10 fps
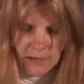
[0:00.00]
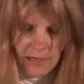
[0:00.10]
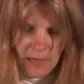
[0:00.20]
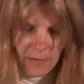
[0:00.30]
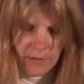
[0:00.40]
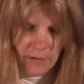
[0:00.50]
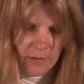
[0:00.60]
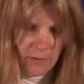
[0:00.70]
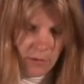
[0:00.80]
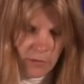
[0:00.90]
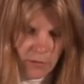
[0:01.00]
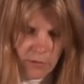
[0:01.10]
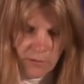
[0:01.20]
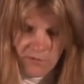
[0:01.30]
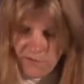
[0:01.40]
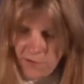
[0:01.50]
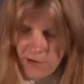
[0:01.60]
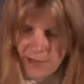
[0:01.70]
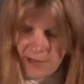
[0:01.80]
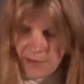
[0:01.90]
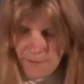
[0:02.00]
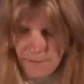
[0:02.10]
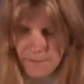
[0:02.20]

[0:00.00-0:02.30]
take up a little bit more room for you.